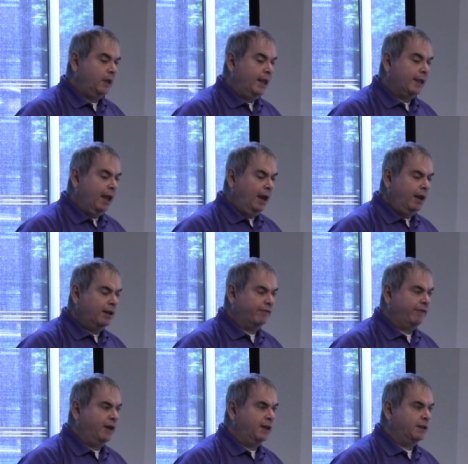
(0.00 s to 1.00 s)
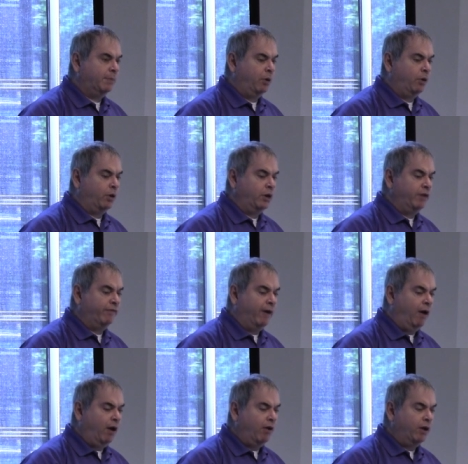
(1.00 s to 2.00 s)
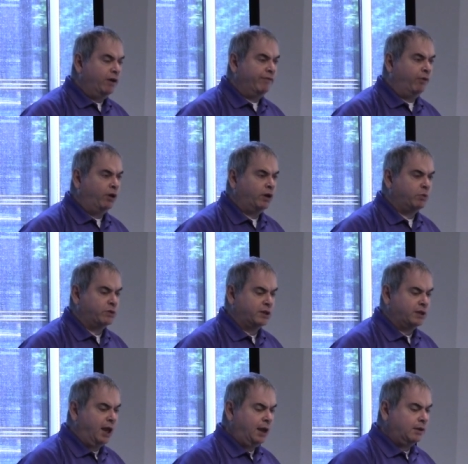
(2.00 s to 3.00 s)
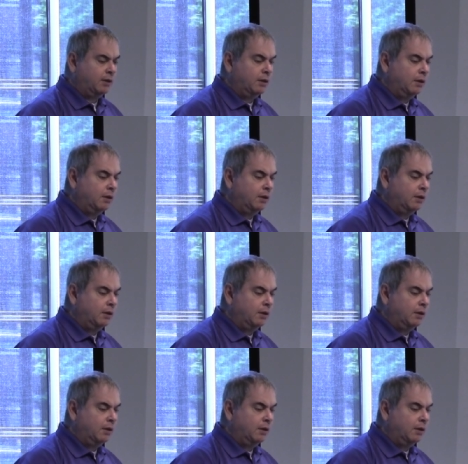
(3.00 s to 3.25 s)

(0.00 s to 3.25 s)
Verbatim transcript: Again, defending the pawn on e4, uh, e4 that was attacked.